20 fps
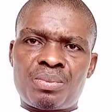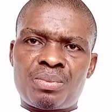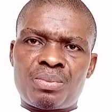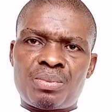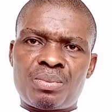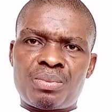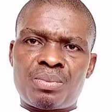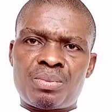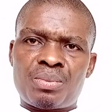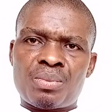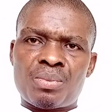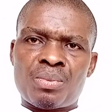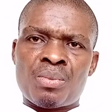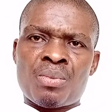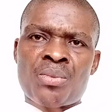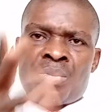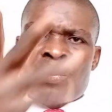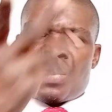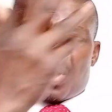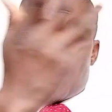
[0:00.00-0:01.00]
The
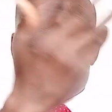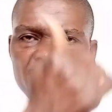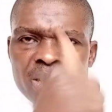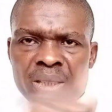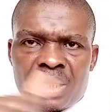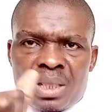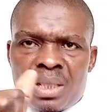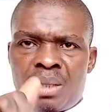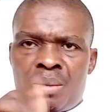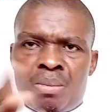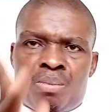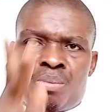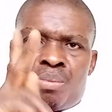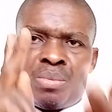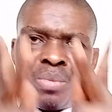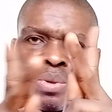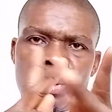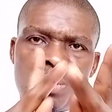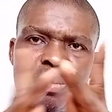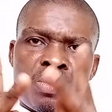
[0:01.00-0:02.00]
fans
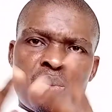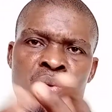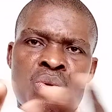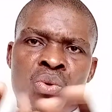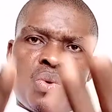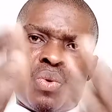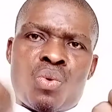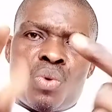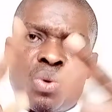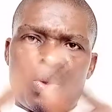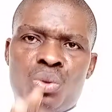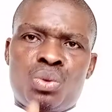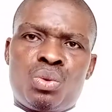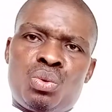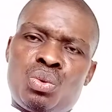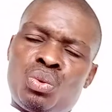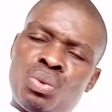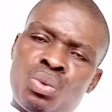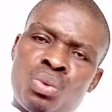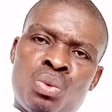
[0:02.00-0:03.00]
wanted to get the most
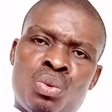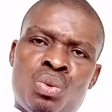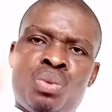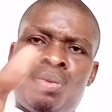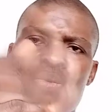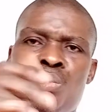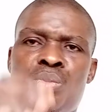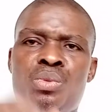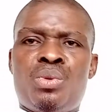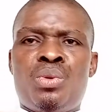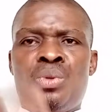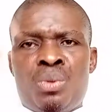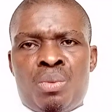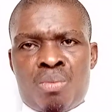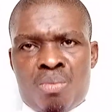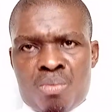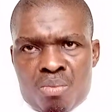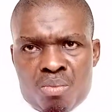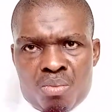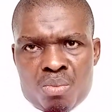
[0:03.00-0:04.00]
from their day
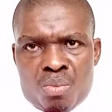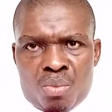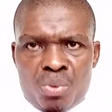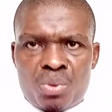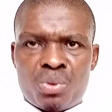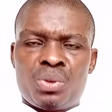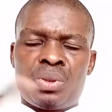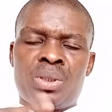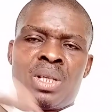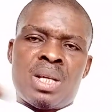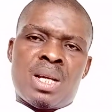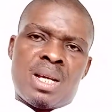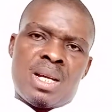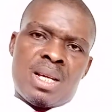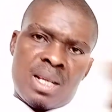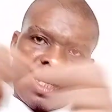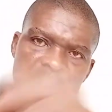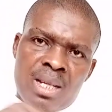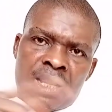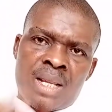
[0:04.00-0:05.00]
at the
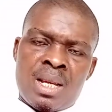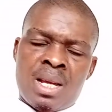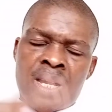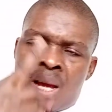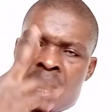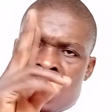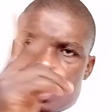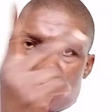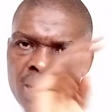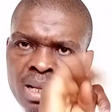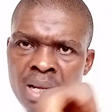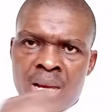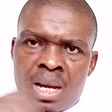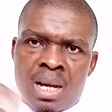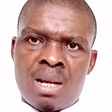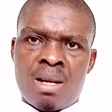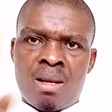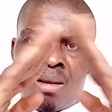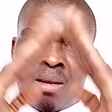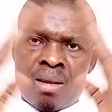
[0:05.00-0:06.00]
convention. We
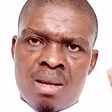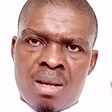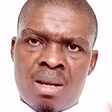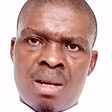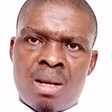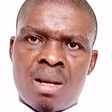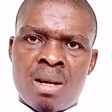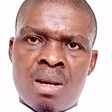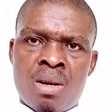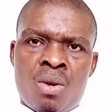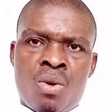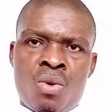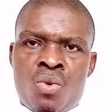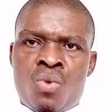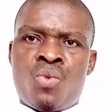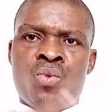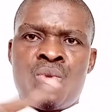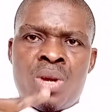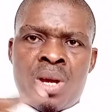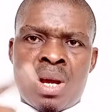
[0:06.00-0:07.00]
are going to take a
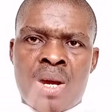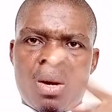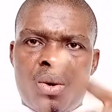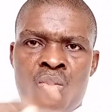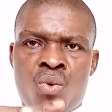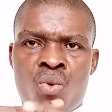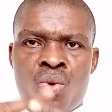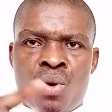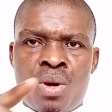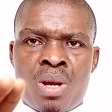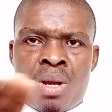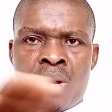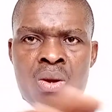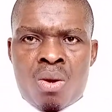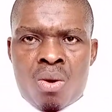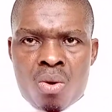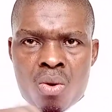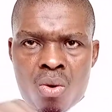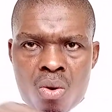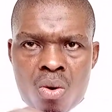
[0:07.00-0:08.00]
short break and
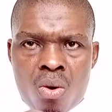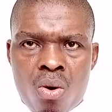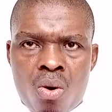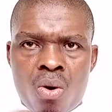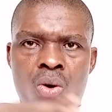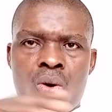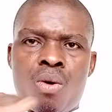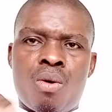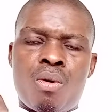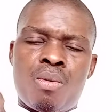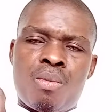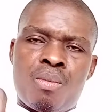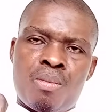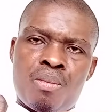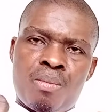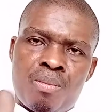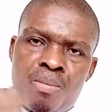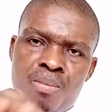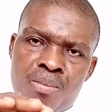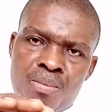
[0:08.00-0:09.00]
return shortly.
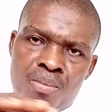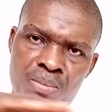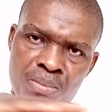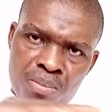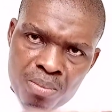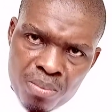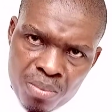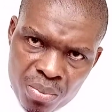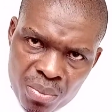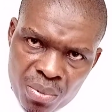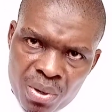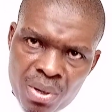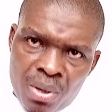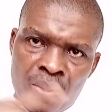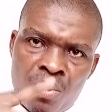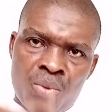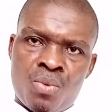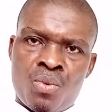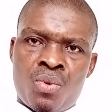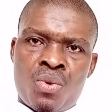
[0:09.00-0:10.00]
Stay tuned,
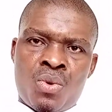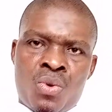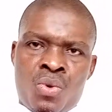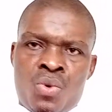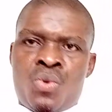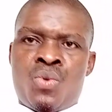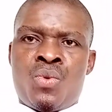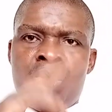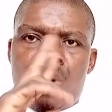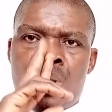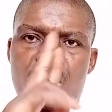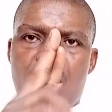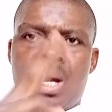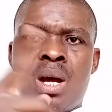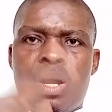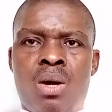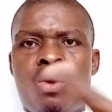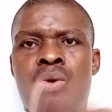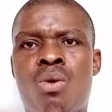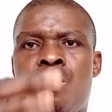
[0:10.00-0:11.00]
don't go
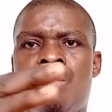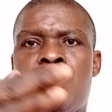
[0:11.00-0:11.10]
away.